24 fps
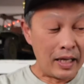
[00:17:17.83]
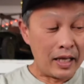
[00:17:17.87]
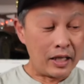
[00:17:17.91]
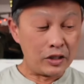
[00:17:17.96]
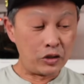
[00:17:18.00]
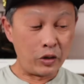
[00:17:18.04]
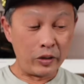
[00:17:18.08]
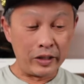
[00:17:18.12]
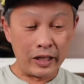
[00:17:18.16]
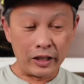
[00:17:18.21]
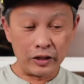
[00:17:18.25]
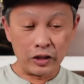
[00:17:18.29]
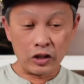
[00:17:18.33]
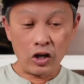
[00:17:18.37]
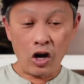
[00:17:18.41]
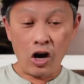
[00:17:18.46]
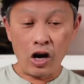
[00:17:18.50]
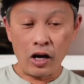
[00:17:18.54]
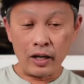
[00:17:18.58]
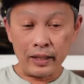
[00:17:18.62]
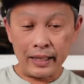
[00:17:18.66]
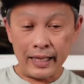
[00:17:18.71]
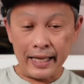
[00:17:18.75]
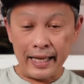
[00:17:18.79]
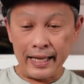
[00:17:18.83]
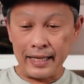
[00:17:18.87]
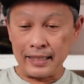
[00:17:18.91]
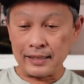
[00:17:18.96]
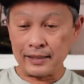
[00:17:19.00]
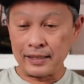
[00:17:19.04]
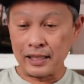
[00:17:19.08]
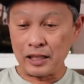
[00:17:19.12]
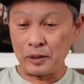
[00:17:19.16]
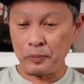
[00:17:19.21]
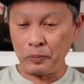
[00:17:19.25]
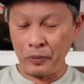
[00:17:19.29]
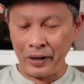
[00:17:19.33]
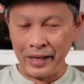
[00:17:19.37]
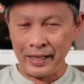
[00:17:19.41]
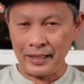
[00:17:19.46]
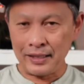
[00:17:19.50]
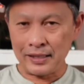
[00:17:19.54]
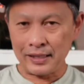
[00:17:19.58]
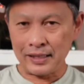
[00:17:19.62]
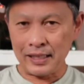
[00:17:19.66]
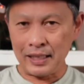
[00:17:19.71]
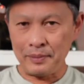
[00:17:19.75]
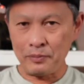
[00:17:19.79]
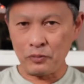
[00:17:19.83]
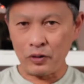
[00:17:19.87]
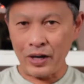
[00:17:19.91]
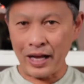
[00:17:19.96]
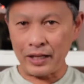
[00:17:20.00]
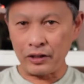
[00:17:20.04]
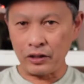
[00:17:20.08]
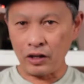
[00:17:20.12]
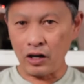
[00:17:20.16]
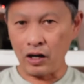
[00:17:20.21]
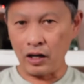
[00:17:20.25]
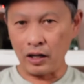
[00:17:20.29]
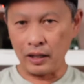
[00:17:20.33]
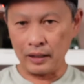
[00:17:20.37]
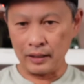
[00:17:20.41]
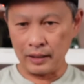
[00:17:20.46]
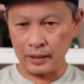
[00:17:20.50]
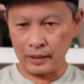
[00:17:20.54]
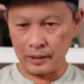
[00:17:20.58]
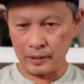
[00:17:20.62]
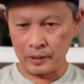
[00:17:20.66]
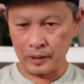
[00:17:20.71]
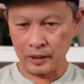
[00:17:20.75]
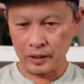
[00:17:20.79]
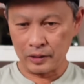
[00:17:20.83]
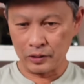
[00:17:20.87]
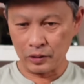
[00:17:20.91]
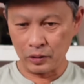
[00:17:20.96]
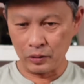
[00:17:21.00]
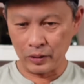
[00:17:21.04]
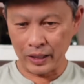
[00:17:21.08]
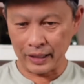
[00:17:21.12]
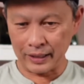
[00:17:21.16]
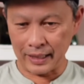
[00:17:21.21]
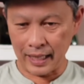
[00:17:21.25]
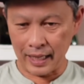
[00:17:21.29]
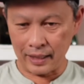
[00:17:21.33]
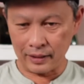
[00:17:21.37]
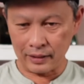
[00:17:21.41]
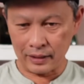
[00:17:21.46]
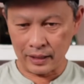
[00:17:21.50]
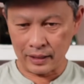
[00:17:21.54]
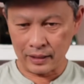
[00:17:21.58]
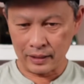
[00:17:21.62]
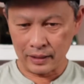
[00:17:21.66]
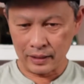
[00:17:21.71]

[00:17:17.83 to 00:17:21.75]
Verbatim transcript: So another con is the springs seem rather hard. So look at that.